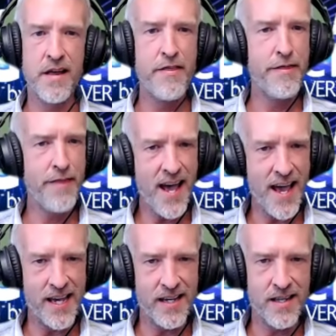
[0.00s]

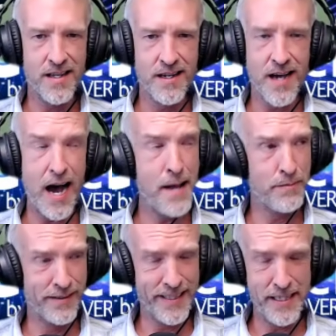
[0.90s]
they, I
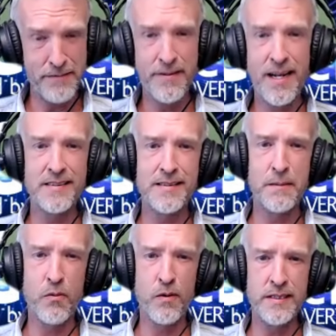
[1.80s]
believe, at
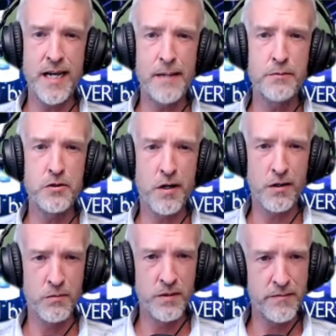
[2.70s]
some point in time
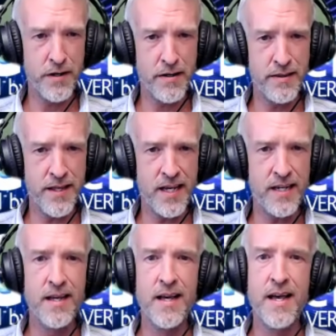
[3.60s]
struggled with the very
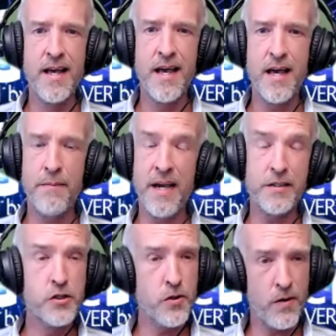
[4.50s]
thing and made
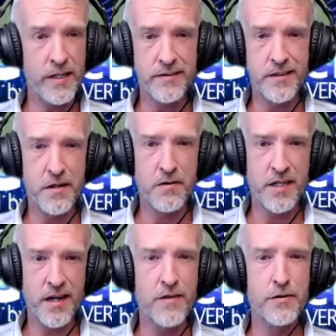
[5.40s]
a choice to go
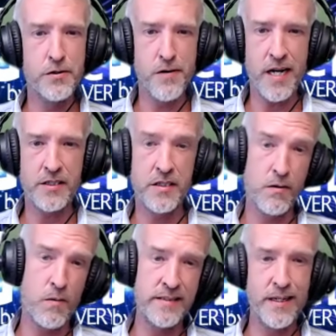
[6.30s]
the other direction.
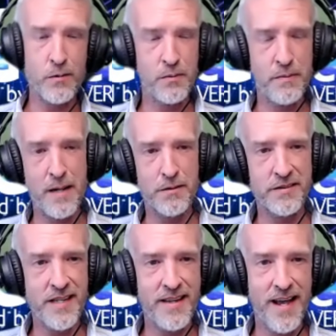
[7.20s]
Otherwise, they wouldn't be able to
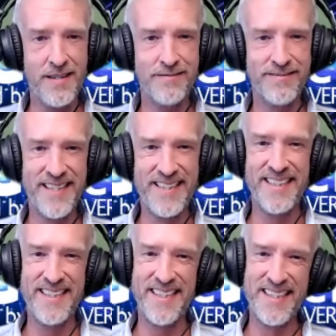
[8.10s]
say that.